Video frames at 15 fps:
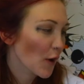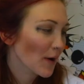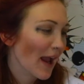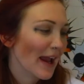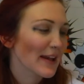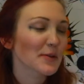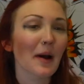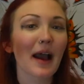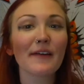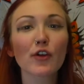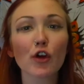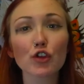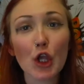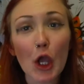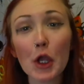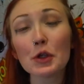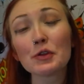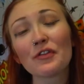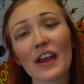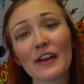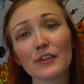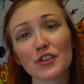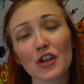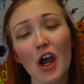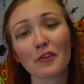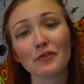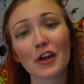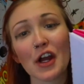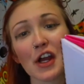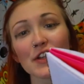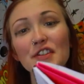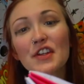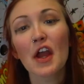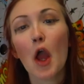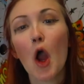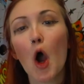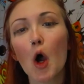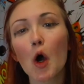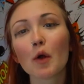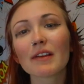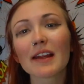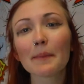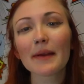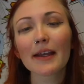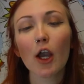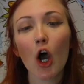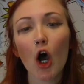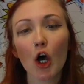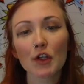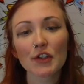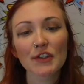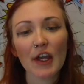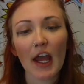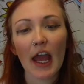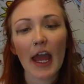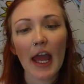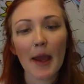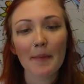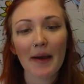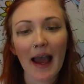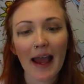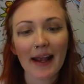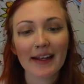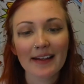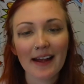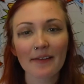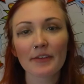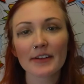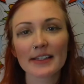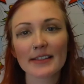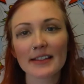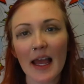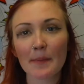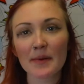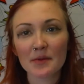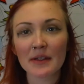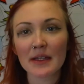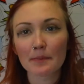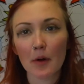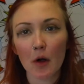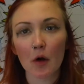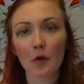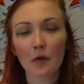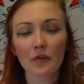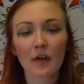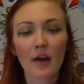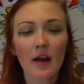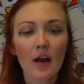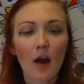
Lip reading: Okay, so I've got two favourite genres, only because I can either decide between the both.